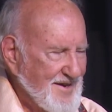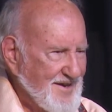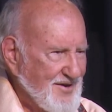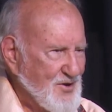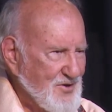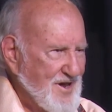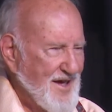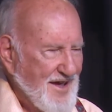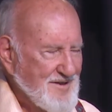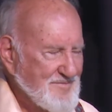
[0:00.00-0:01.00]

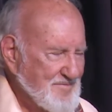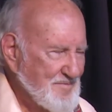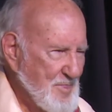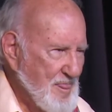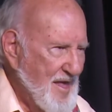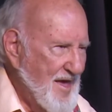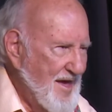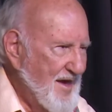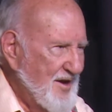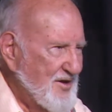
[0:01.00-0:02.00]
Okay.
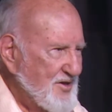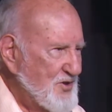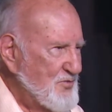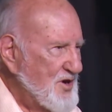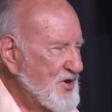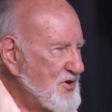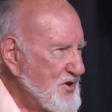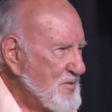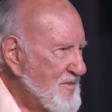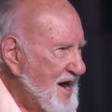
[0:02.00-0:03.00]
You renew
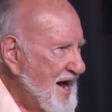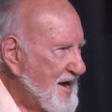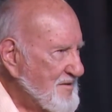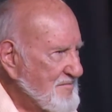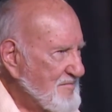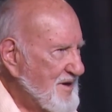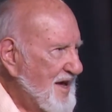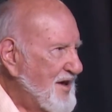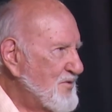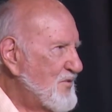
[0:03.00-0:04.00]
your mind
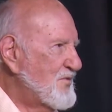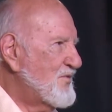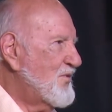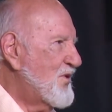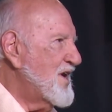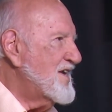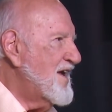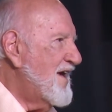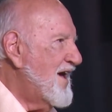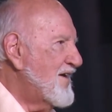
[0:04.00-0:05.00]
by wanting
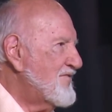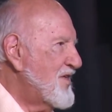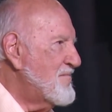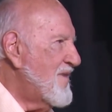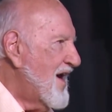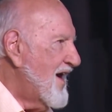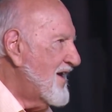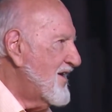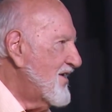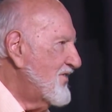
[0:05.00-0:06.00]
to have the
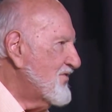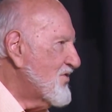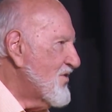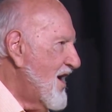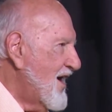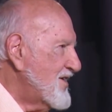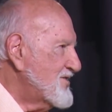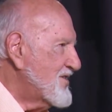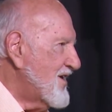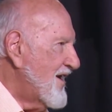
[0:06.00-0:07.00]
mind of
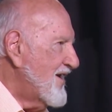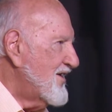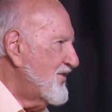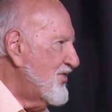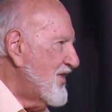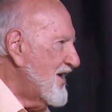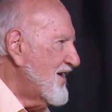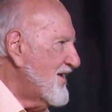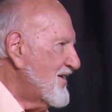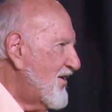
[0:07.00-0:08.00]
Christ, and you think,
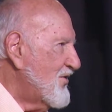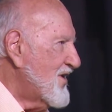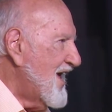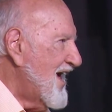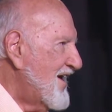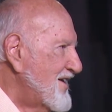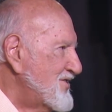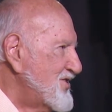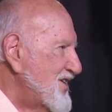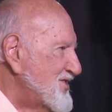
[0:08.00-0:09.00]
okay, how did
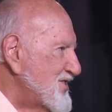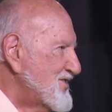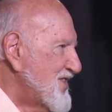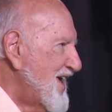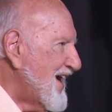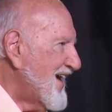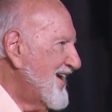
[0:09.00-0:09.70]
Jesus think?